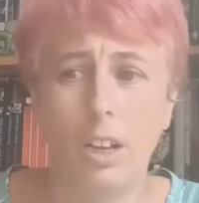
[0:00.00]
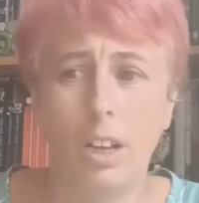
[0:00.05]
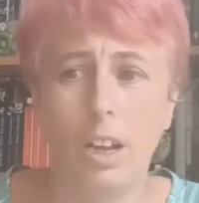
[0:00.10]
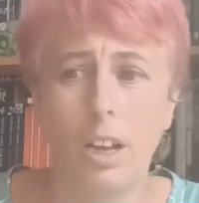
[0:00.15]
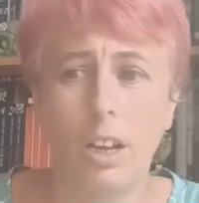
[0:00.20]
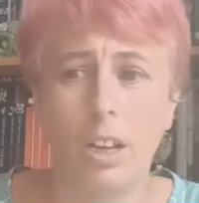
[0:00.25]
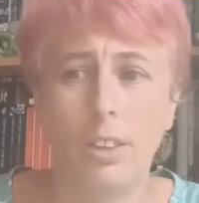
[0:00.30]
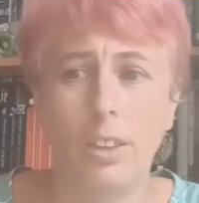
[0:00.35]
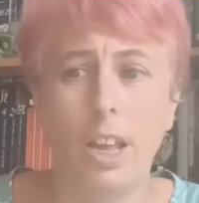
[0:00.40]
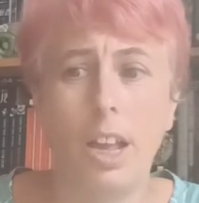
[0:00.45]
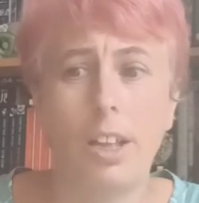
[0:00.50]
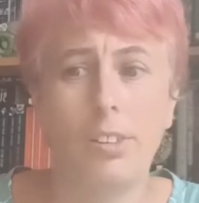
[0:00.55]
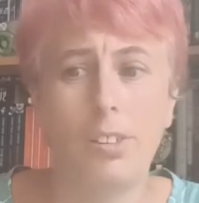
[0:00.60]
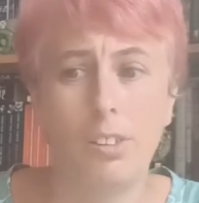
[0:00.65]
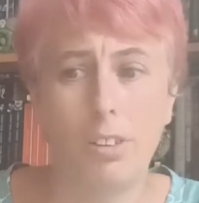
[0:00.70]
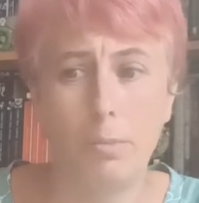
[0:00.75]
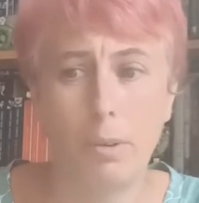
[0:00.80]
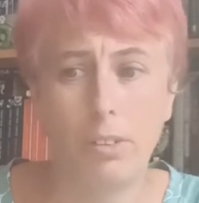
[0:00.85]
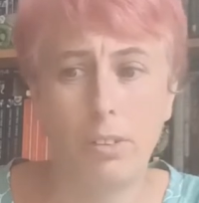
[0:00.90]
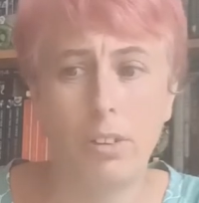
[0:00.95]
the
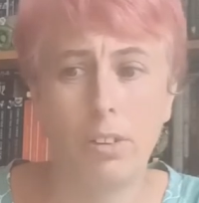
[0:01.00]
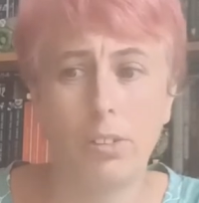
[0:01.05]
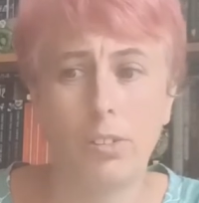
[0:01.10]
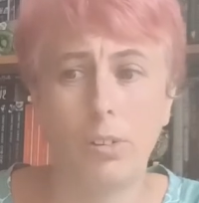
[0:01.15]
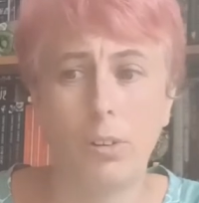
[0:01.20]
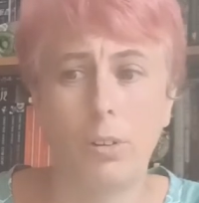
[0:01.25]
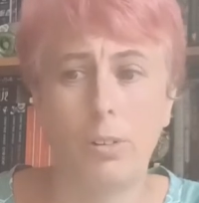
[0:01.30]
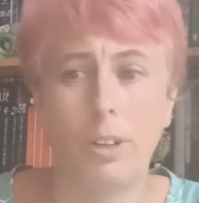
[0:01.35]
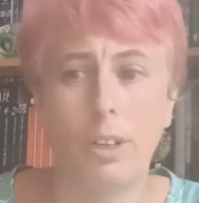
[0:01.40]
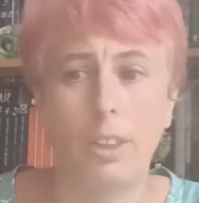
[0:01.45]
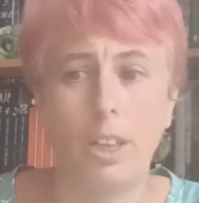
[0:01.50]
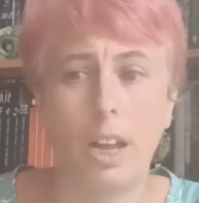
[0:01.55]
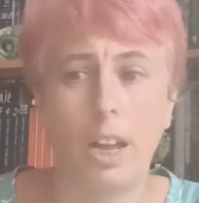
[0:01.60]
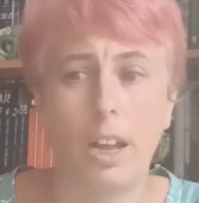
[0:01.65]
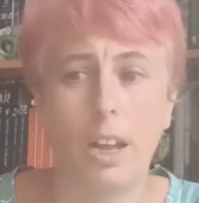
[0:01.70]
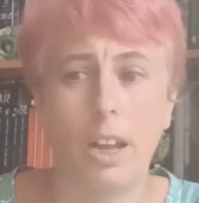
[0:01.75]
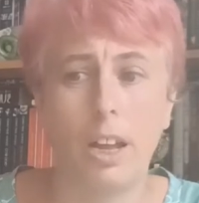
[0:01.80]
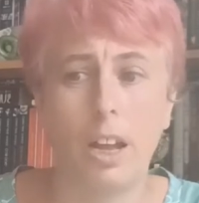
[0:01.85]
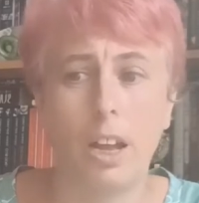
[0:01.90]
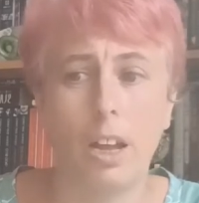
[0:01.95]
anti-Semitic story
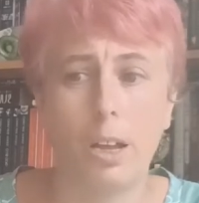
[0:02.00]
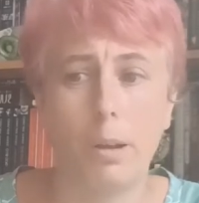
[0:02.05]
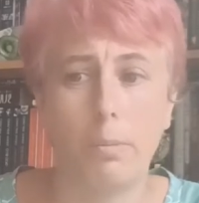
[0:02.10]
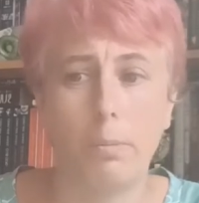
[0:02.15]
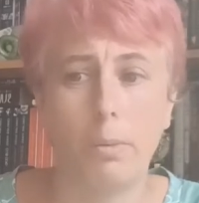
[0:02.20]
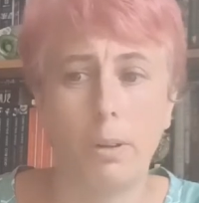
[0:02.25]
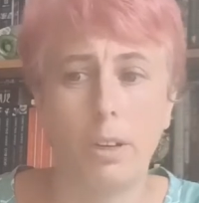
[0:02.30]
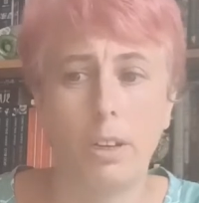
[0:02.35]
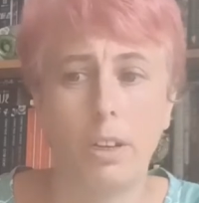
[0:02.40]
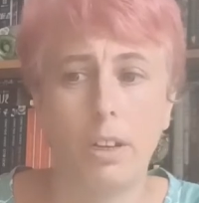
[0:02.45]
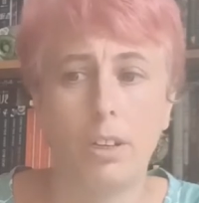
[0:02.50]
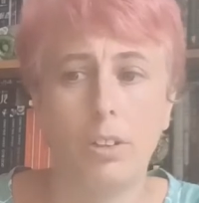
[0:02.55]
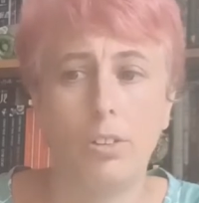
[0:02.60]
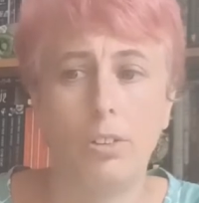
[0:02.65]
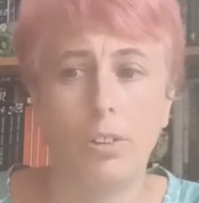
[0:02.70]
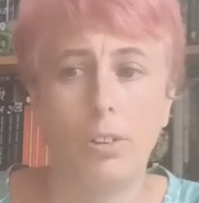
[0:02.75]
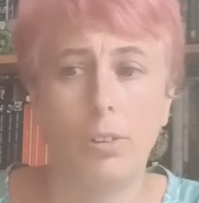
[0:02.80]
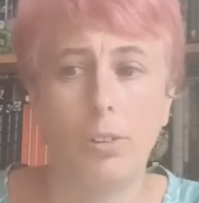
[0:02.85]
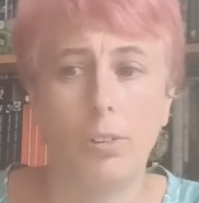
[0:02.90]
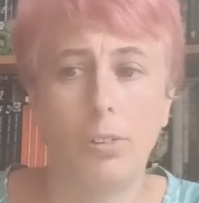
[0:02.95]
that
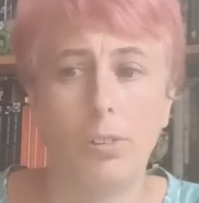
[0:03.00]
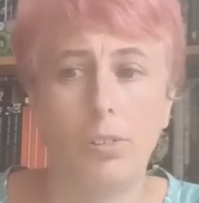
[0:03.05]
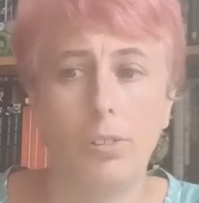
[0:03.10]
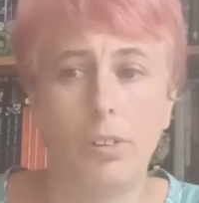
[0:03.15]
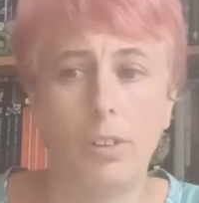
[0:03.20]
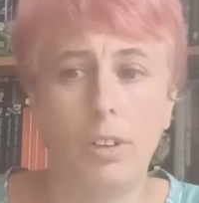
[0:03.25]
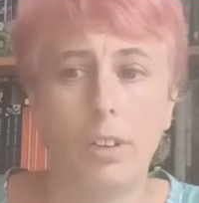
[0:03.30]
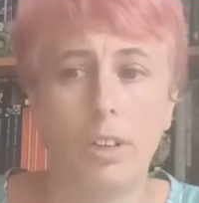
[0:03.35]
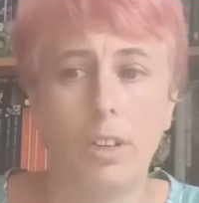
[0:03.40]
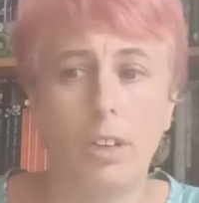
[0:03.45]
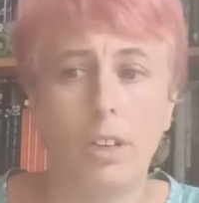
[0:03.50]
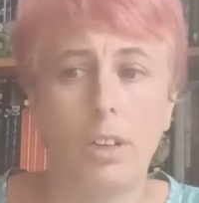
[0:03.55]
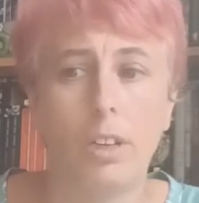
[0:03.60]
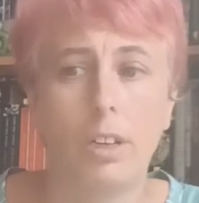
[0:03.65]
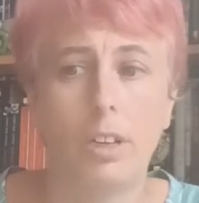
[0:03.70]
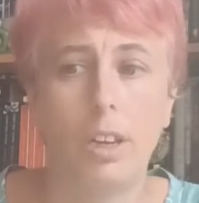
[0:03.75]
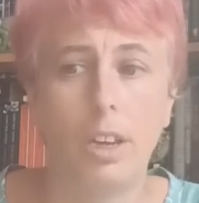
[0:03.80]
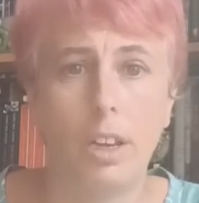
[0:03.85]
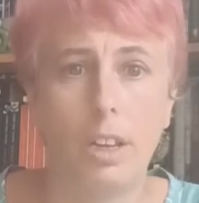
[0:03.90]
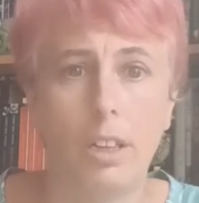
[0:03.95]
Jews
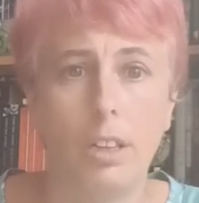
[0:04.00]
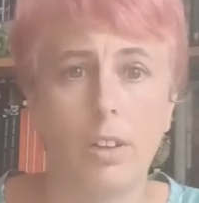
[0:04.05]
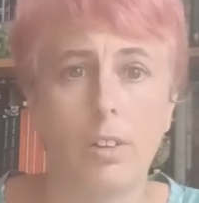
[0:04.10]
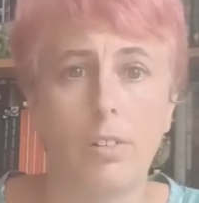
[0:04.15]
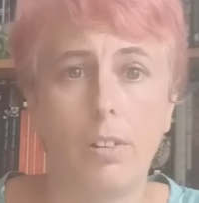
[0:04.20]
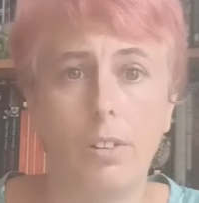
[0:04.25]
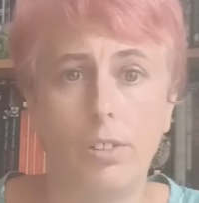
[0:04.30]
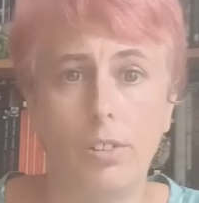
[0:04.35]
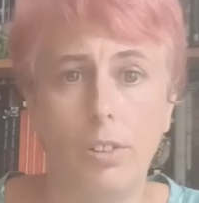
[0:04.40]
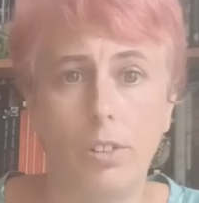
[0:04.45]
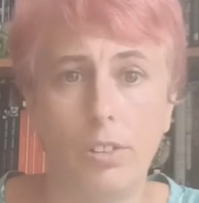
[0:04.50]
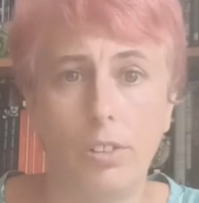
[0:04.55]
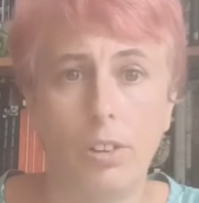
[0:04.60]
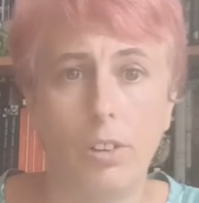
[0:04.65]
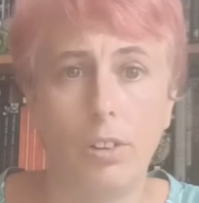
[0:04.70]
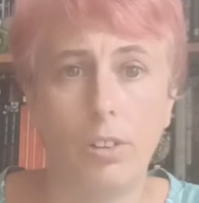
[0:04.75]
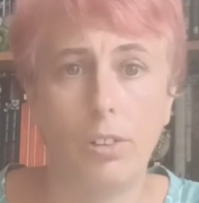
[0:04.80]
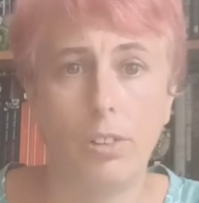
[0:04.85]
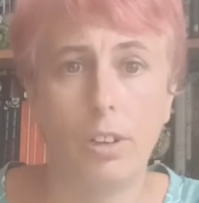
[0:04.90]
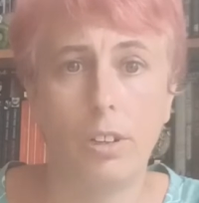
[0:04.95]
kill Christian
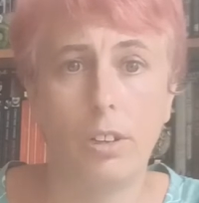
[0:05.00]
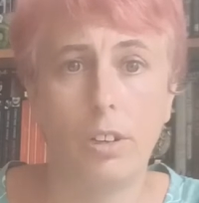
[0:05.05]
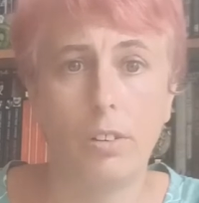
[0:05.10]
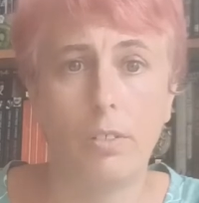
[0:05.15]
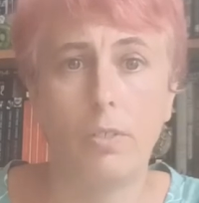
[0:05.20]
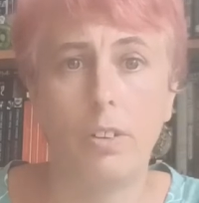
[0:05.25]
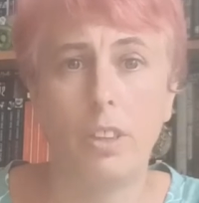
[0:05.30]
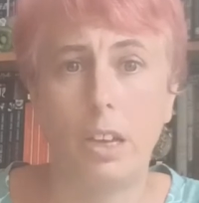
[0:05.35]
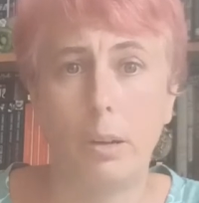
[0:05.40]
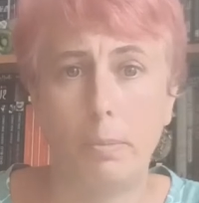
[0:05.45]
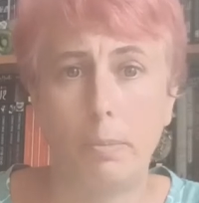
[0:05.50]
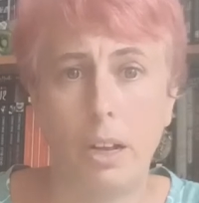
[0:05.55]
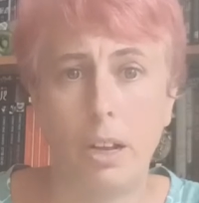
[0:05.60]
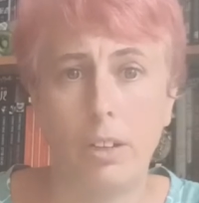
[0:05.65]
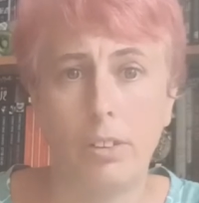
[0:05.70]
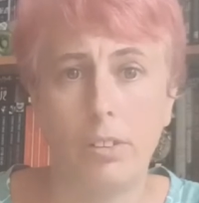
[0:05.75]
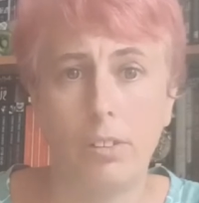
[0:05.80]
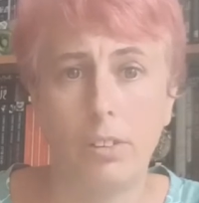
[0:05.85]
children for their blood.